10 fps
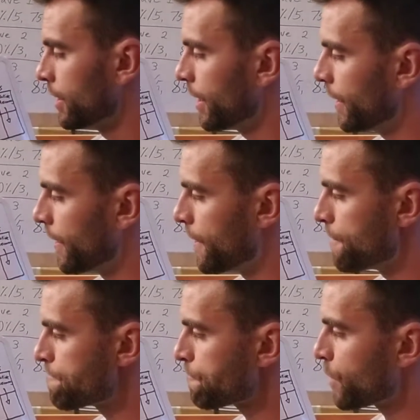
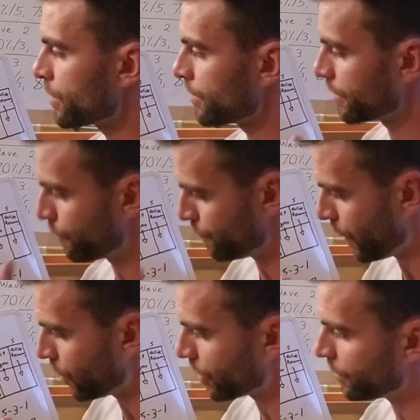The
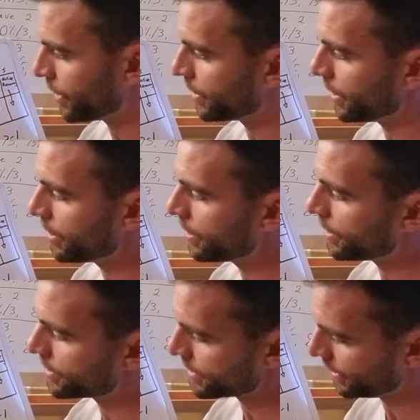following Monday
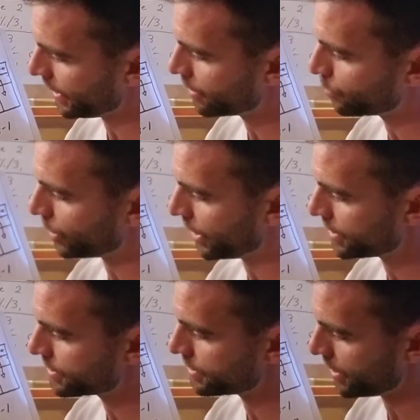is leg
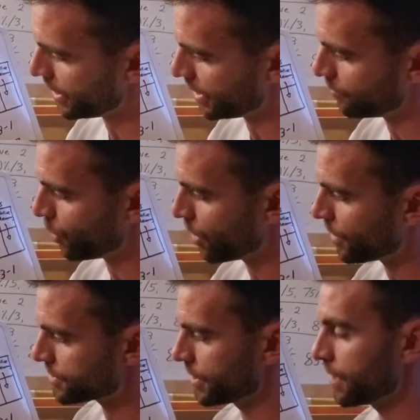press and bar
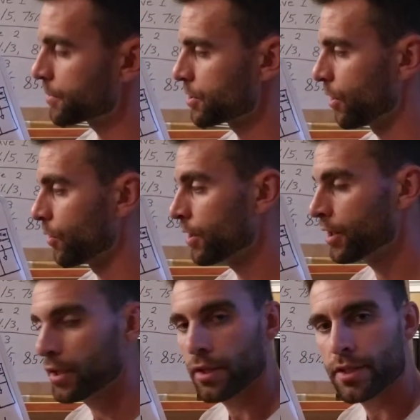muscle up. So
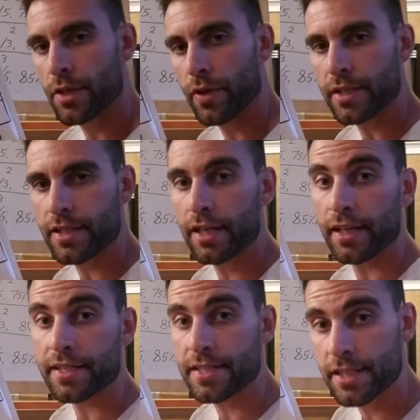see what I say?
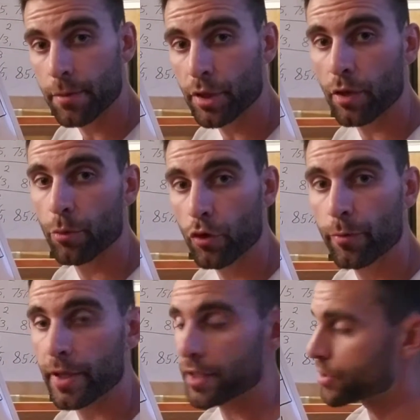Like similar
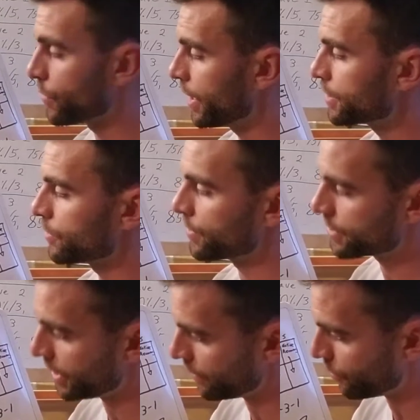movements, right? So
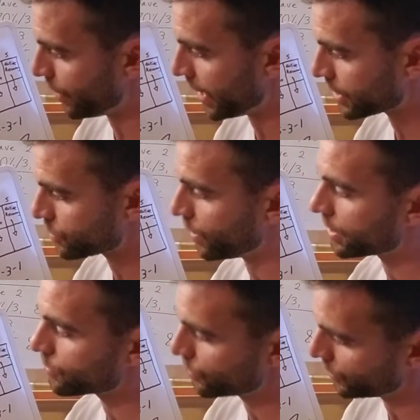instead of the back
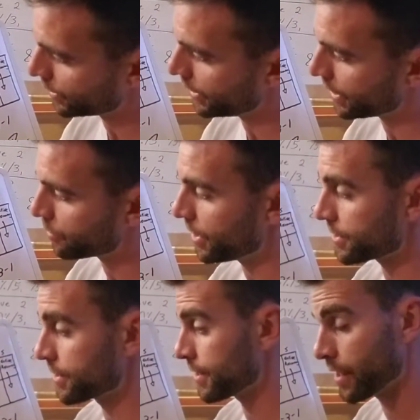squats, we're doing a leg
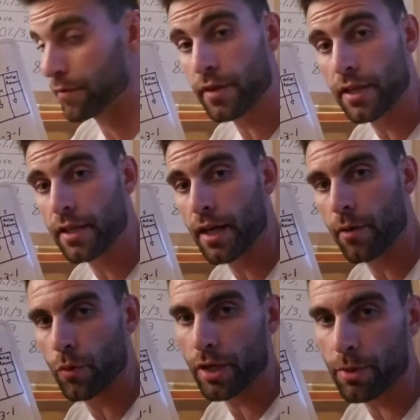press. Instead of the
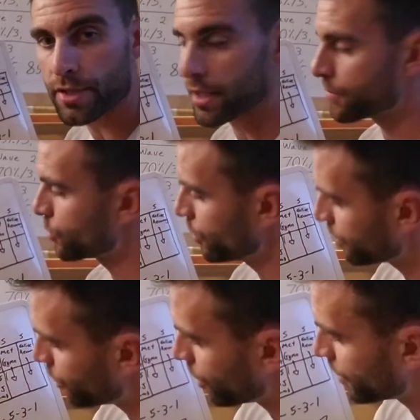ring muscle ups, we're doing a
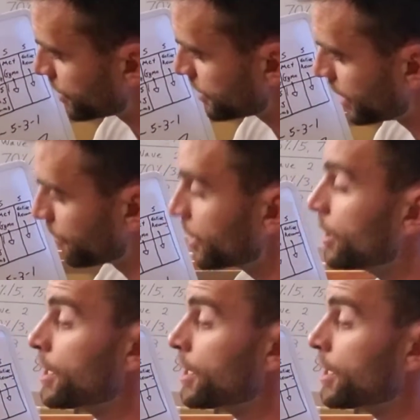bar muscle up.